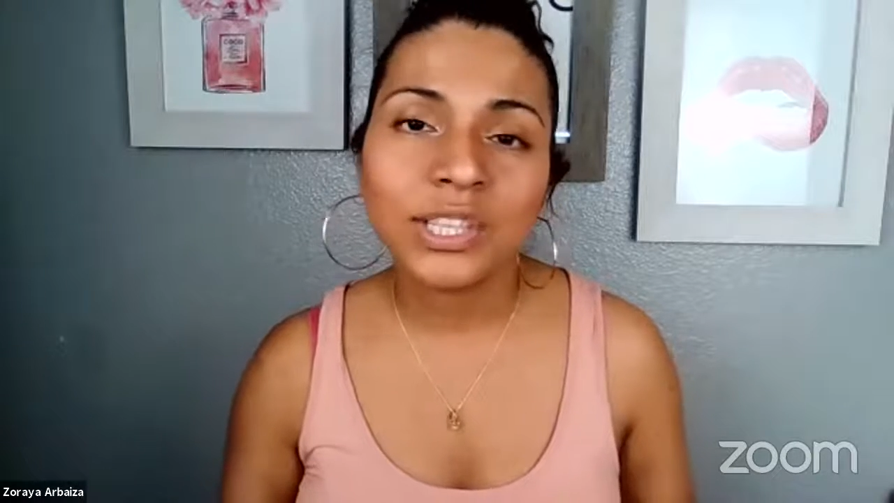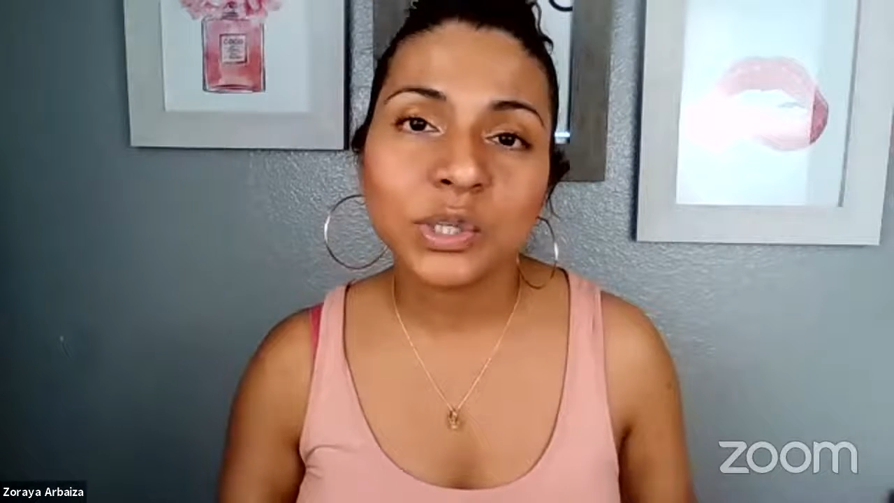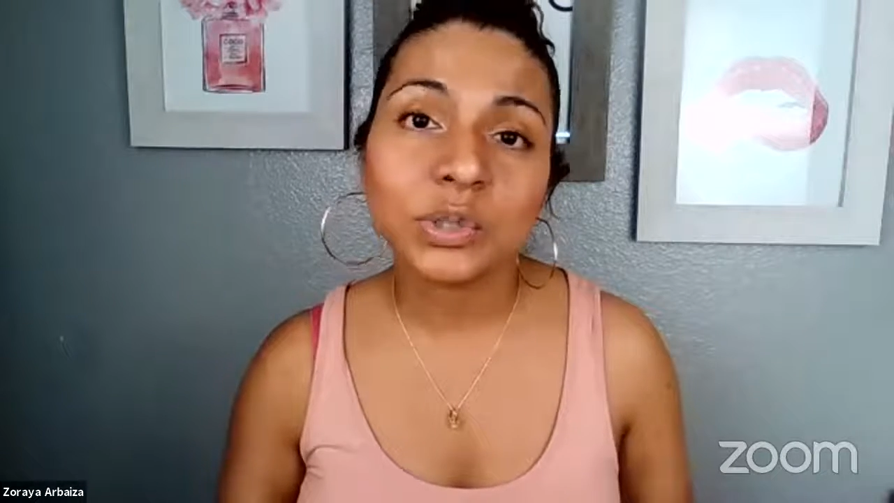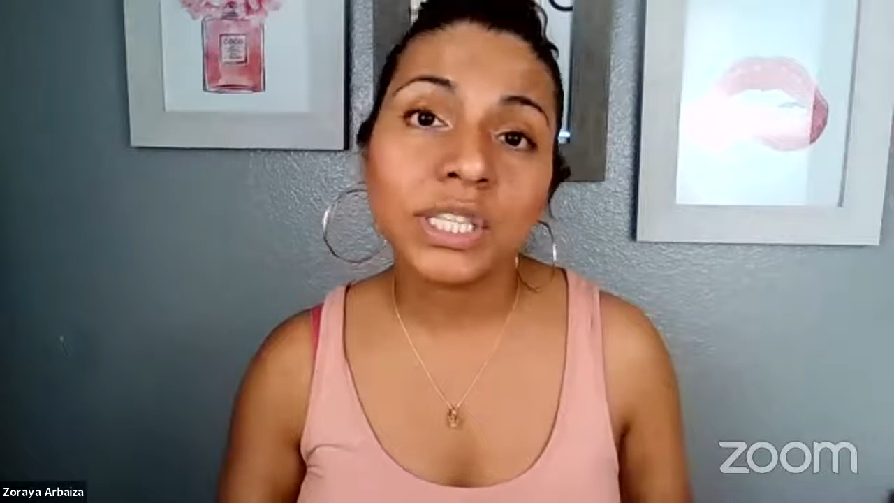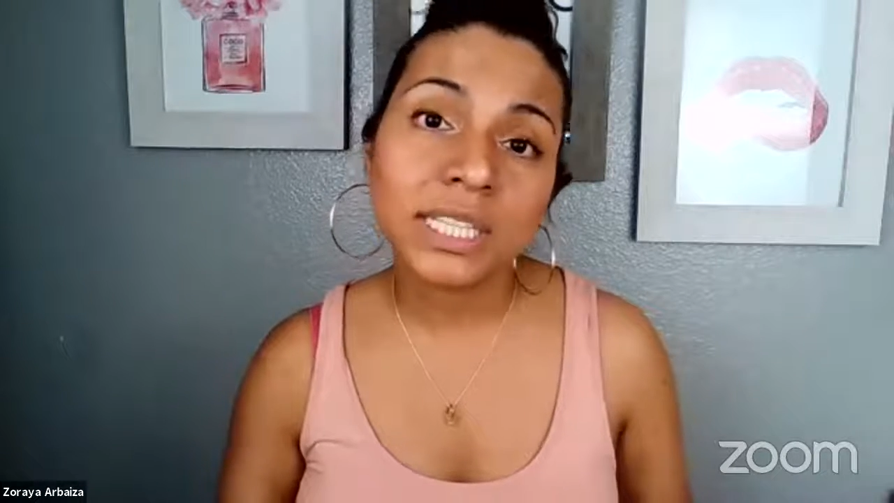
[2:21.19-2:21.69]

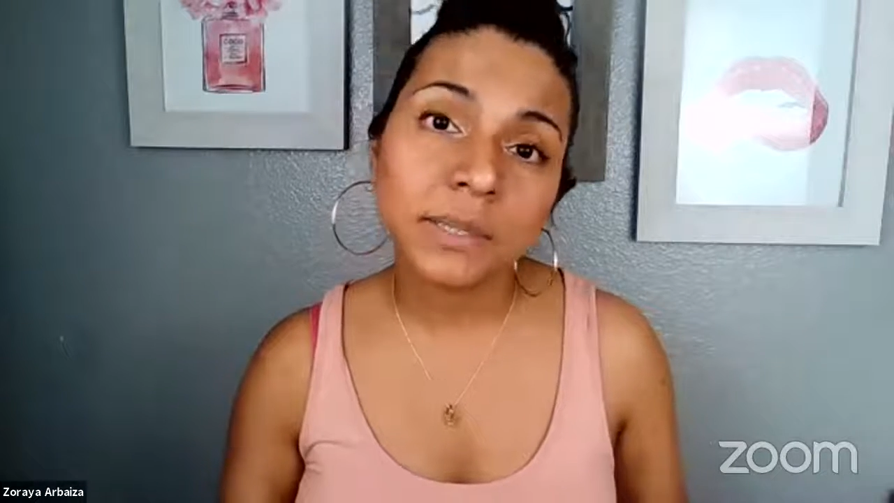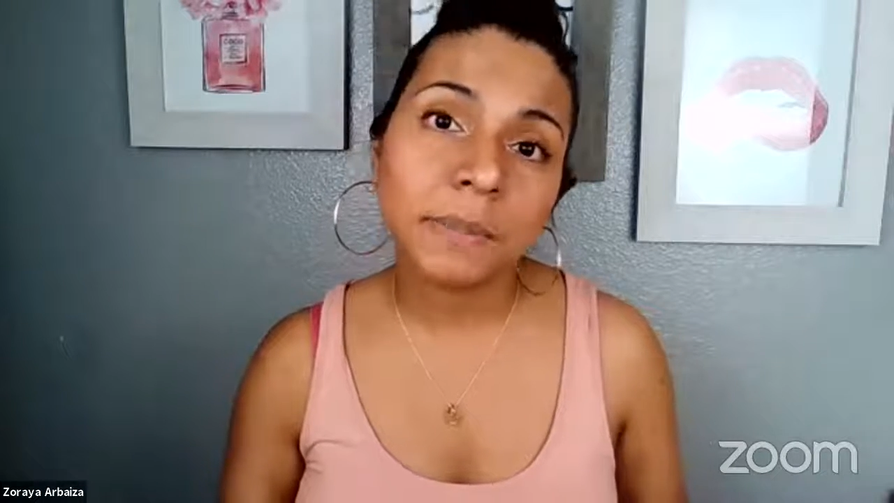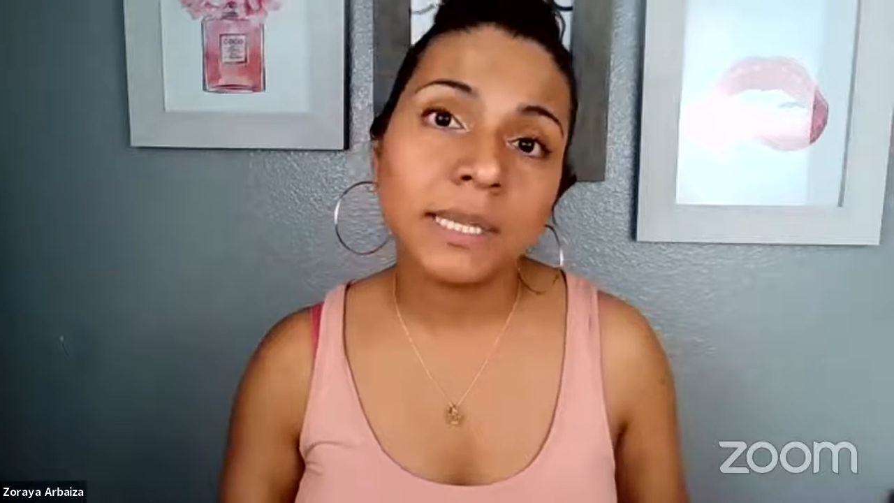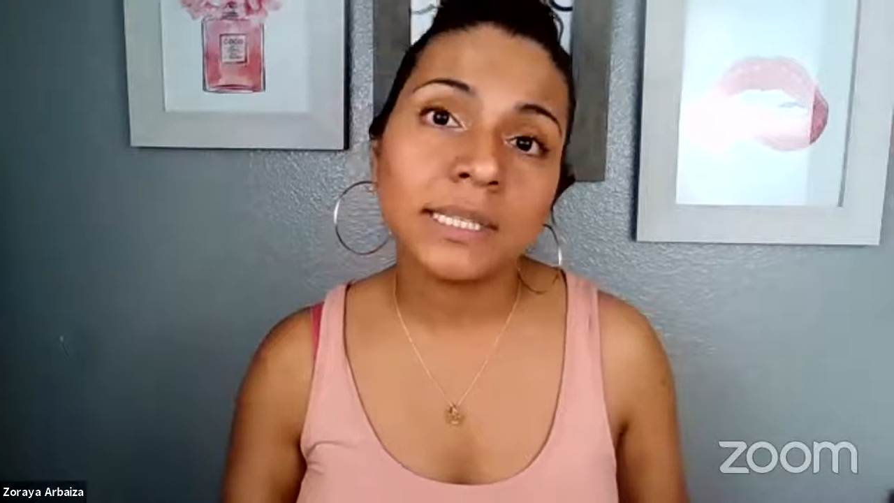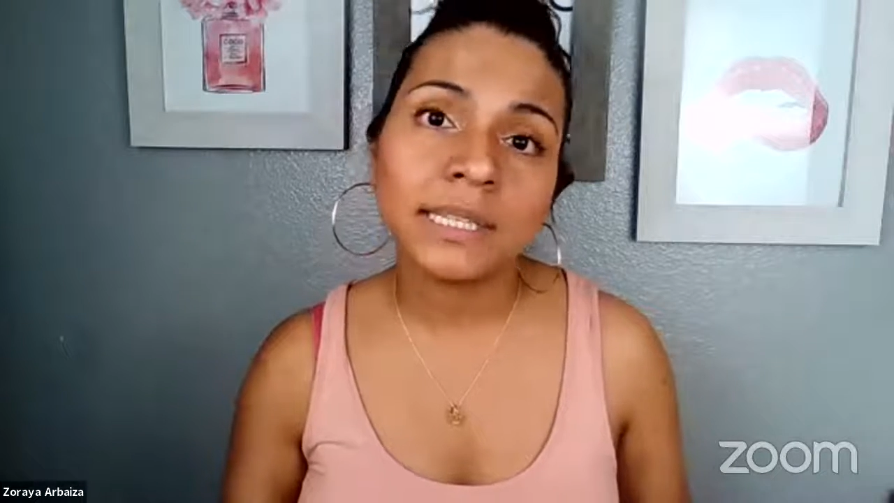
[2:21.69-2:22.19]
So this
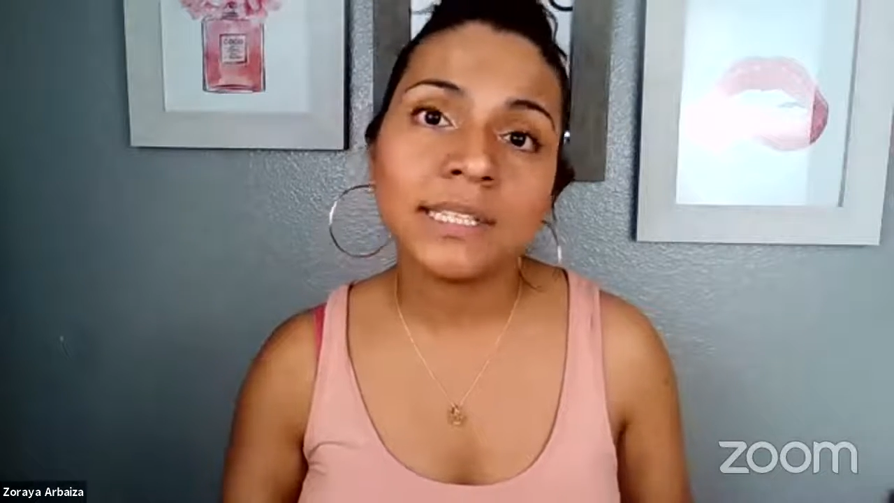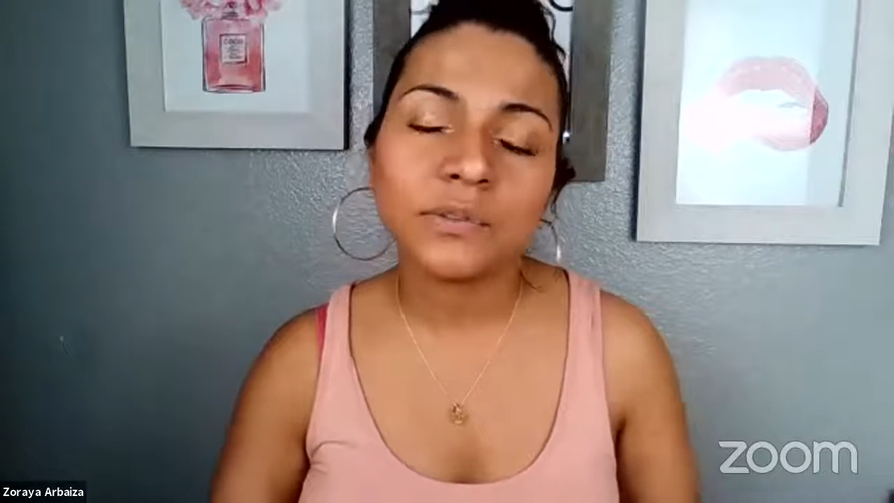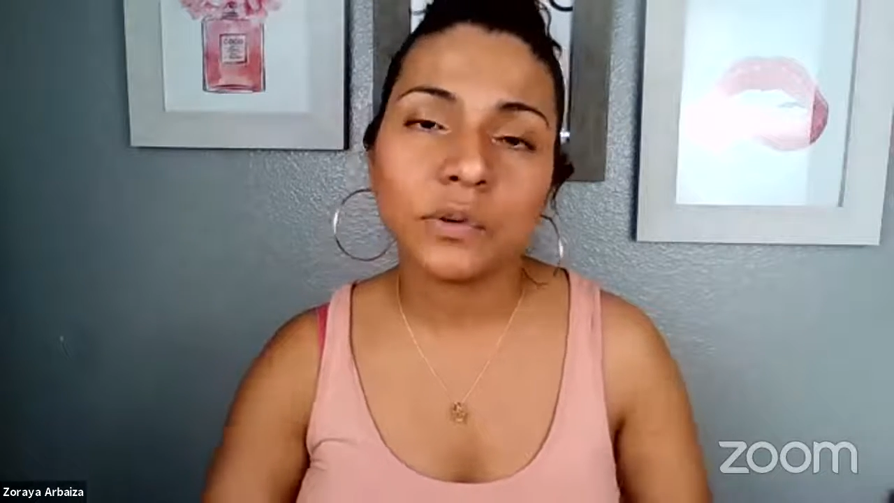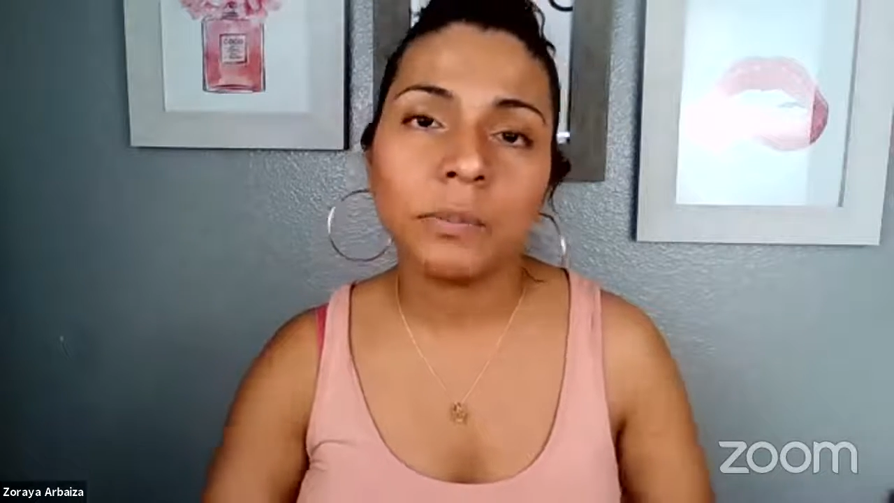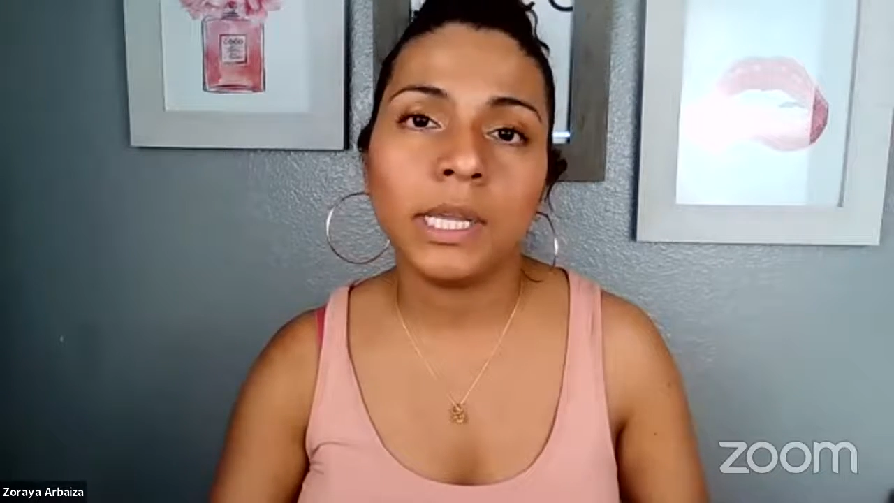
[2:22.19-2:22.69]
business
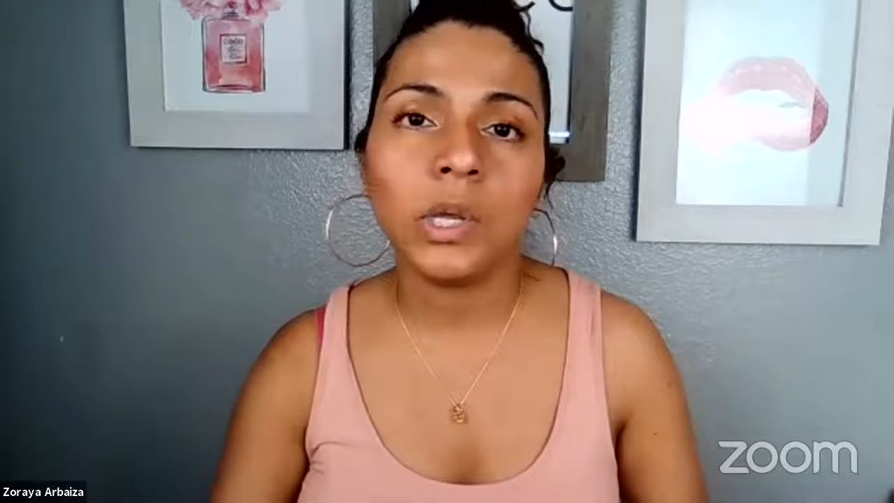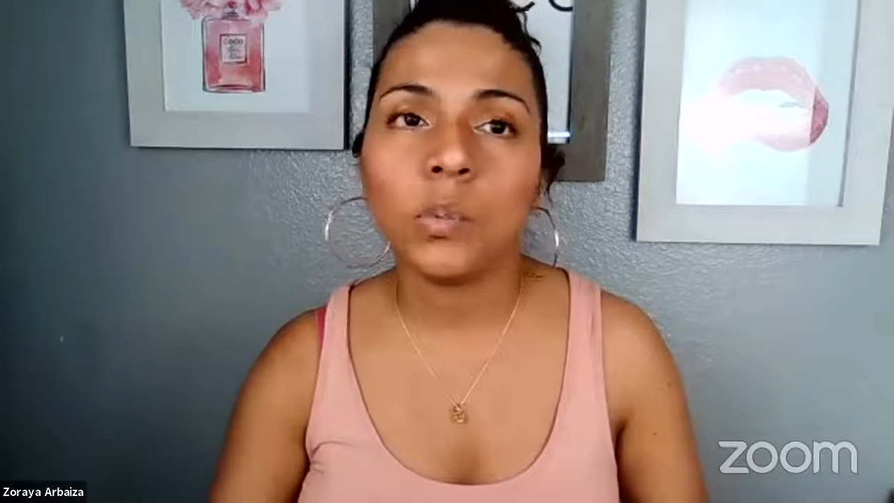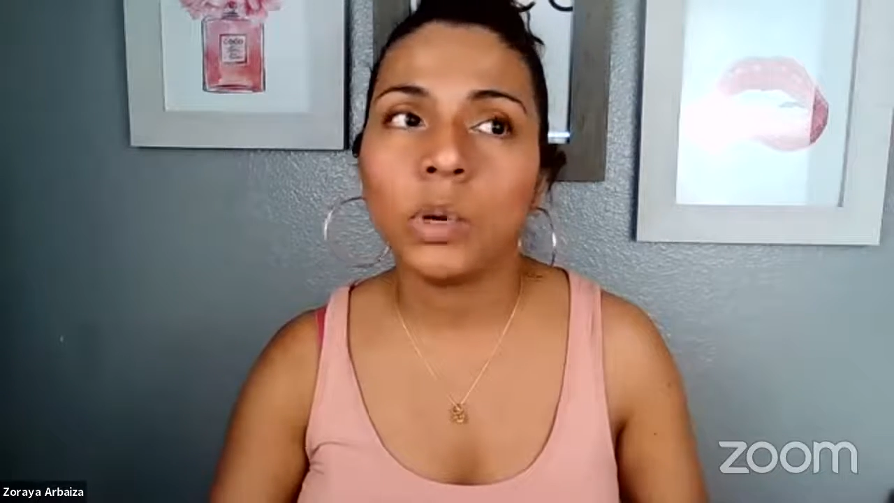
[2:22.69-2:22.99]
for me